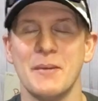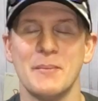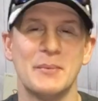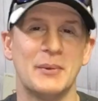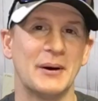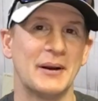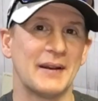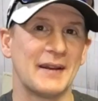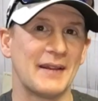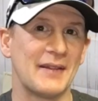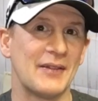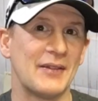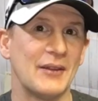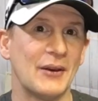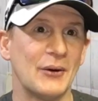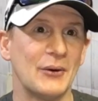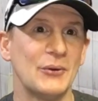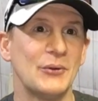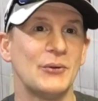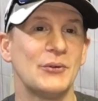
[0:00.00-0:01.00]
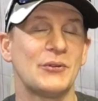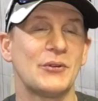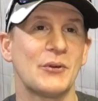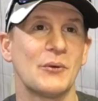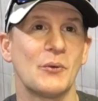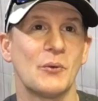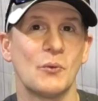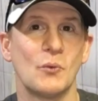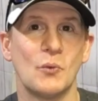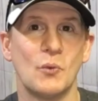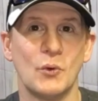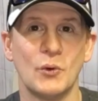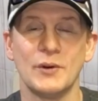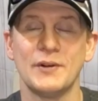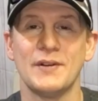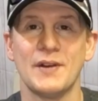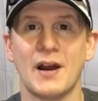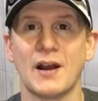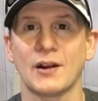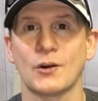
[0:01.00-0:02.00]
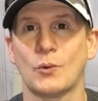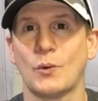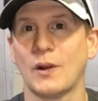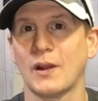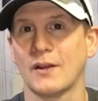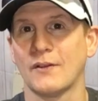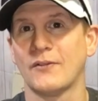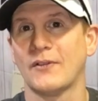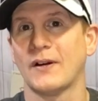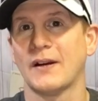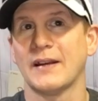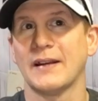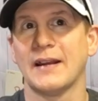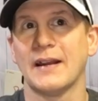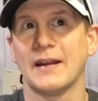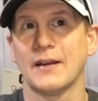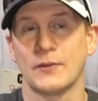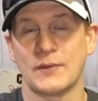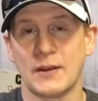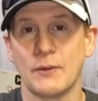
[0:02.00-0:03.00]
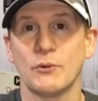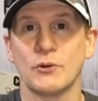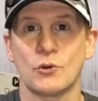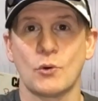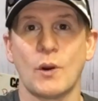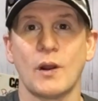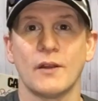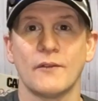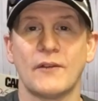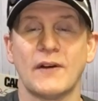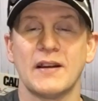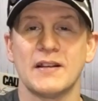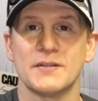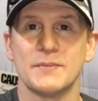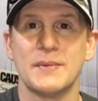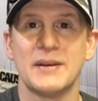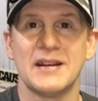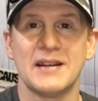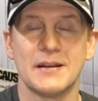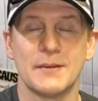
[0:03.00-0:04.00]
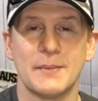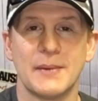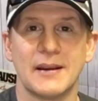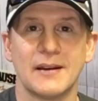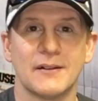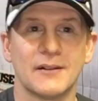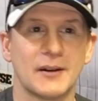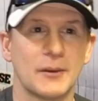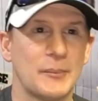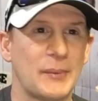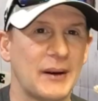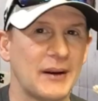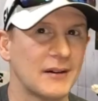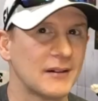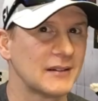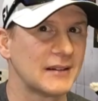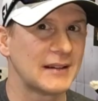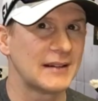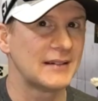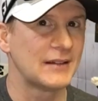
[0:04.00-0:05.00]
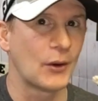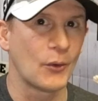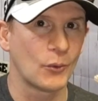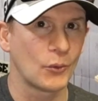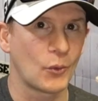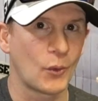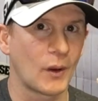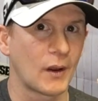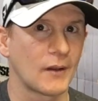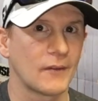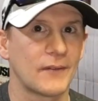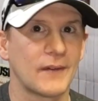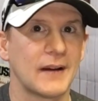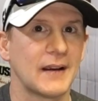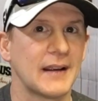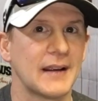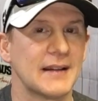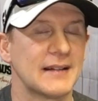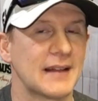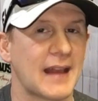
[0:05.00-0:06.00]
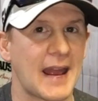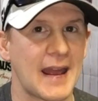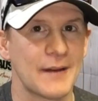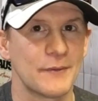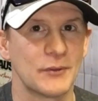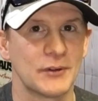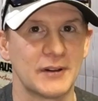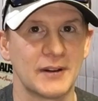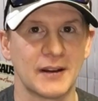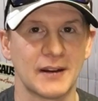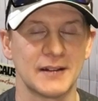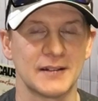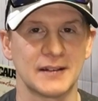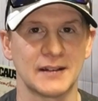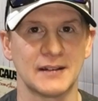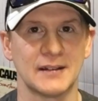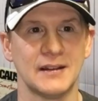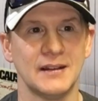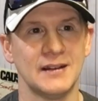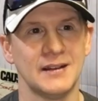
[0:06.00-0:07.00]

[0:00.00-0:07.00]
But those would not qualify. Uh, they would qualify as media mail and apparently don't qualify as advertising